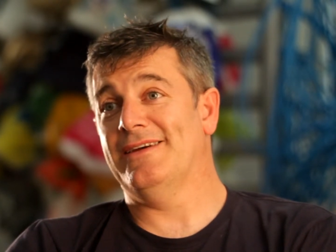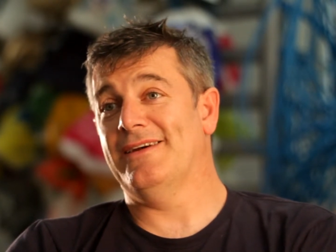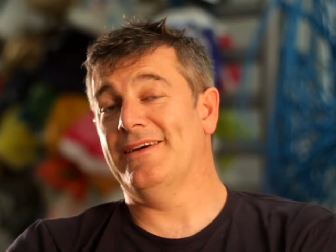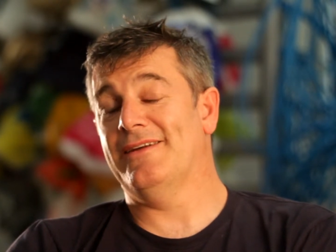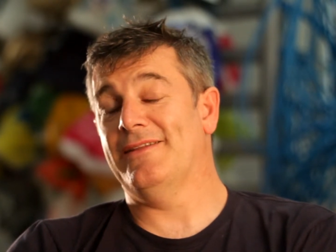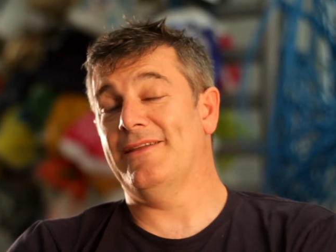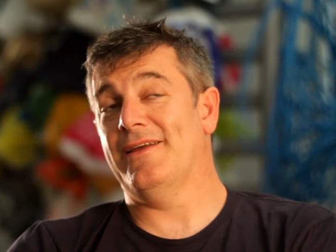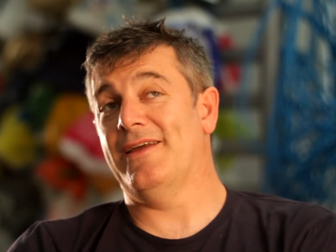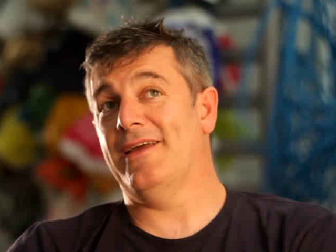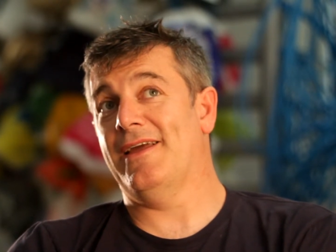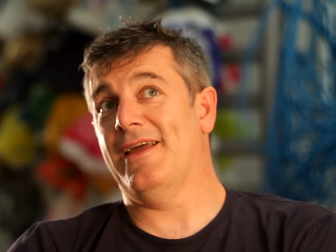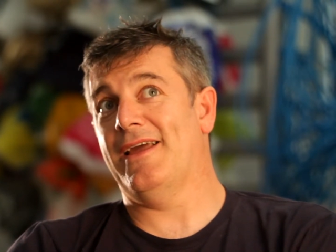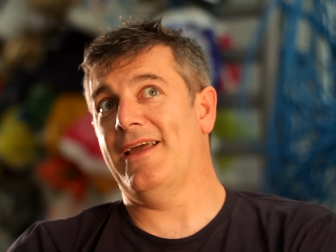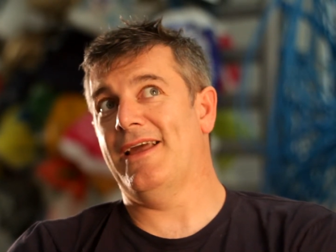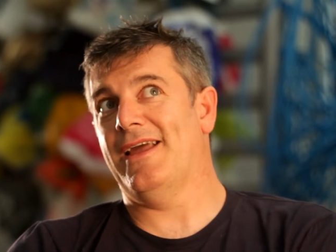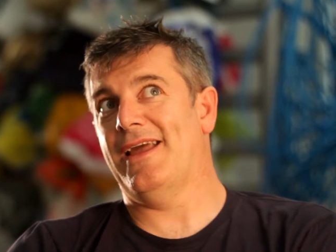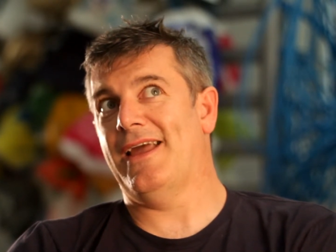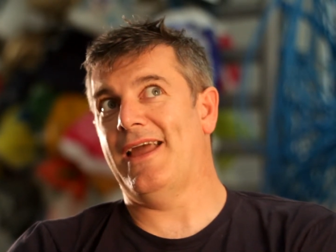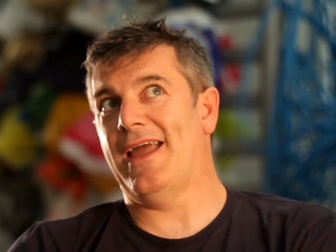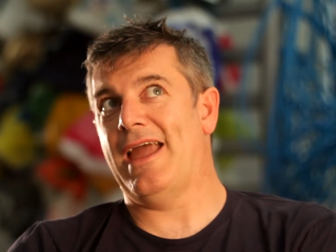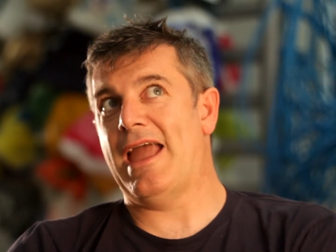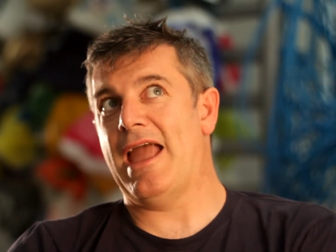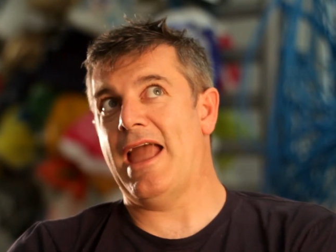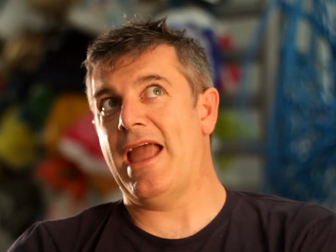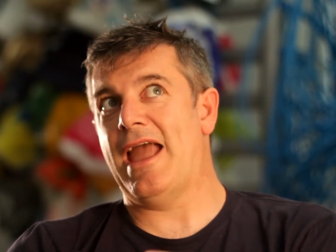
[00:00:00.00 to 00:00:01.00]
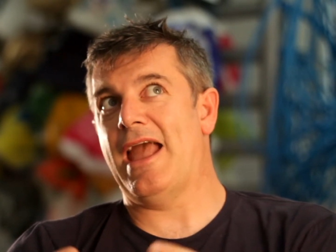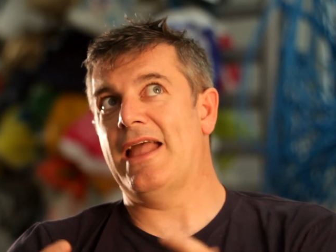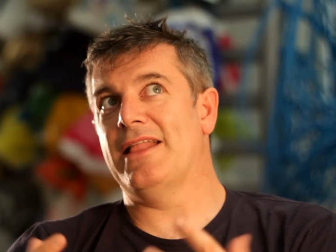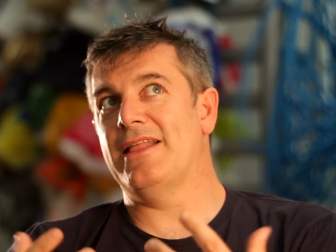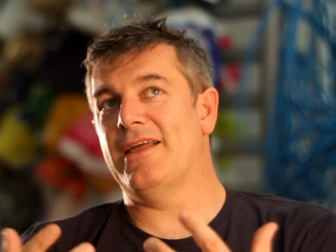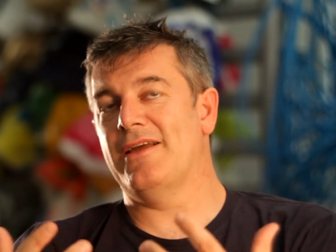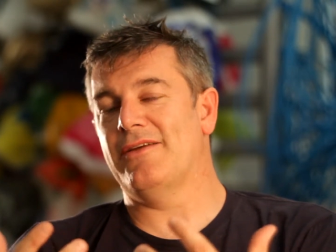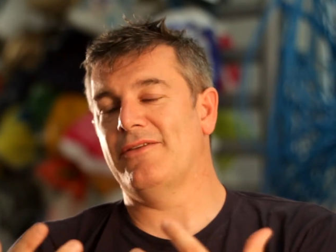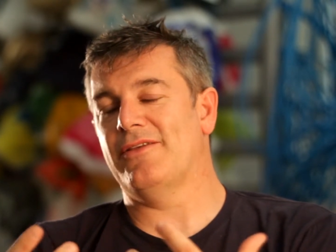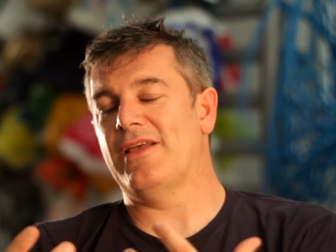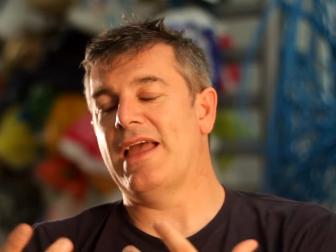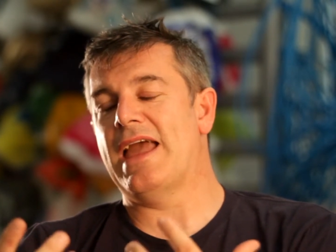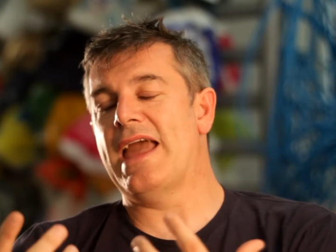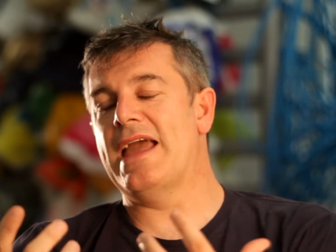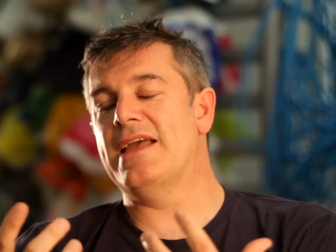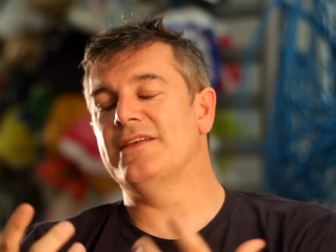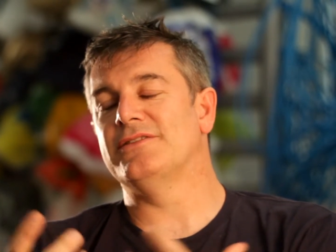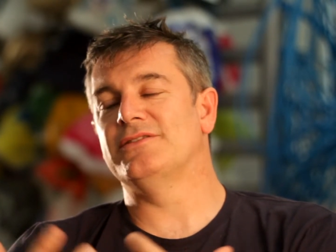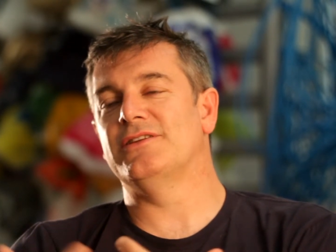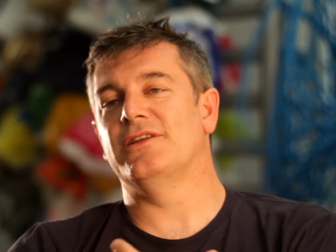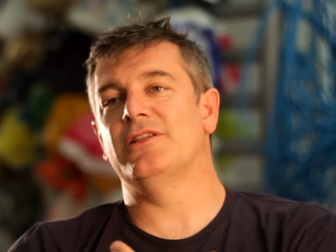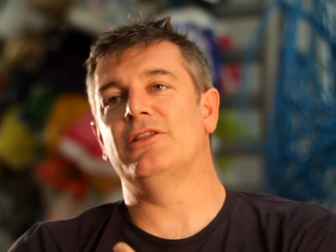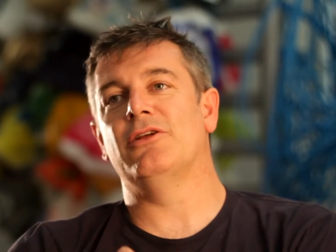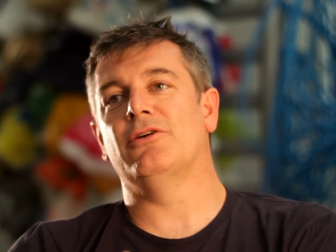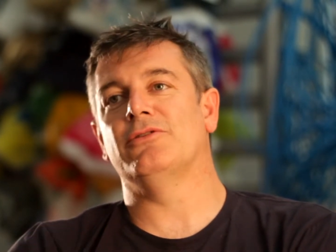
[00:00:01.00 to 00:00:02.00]
and it
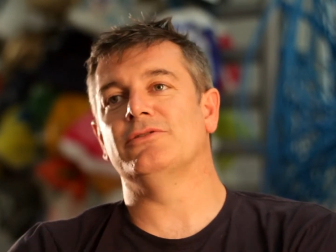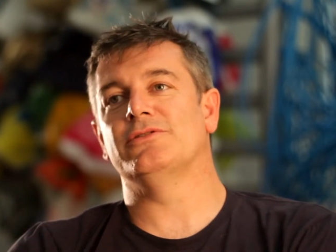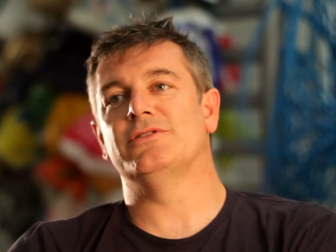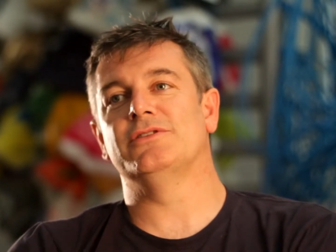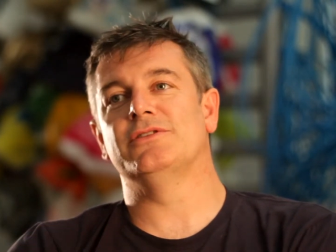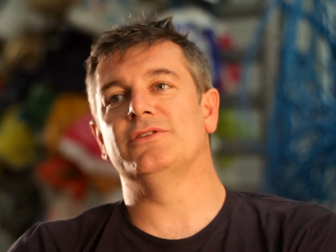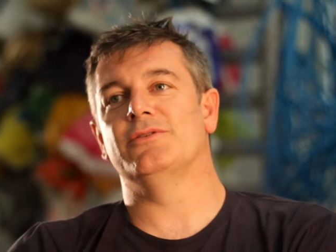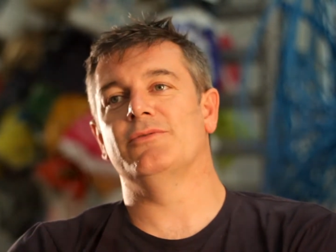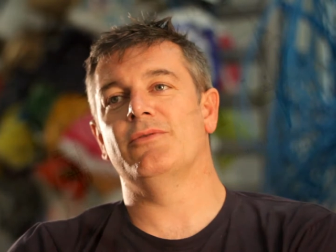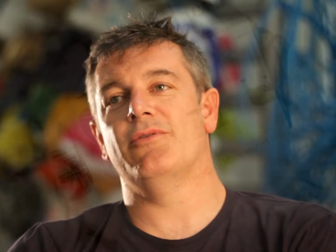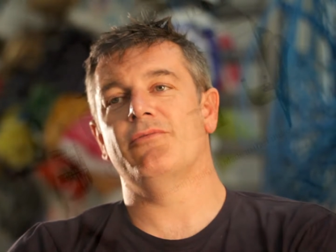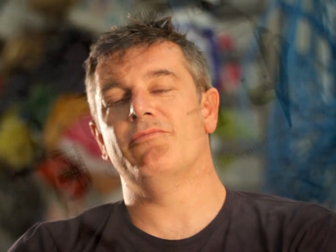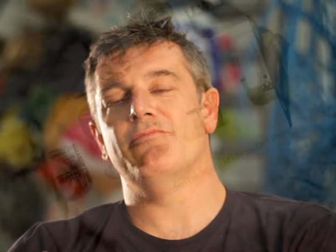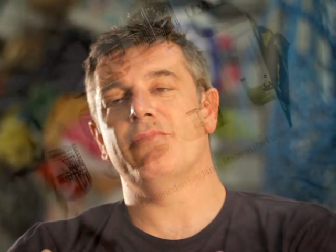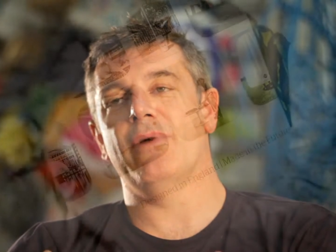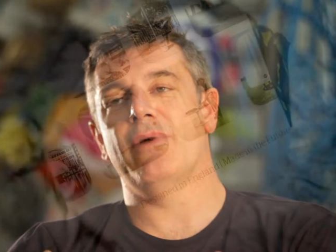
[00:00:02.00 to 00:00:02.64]
is a lot to do with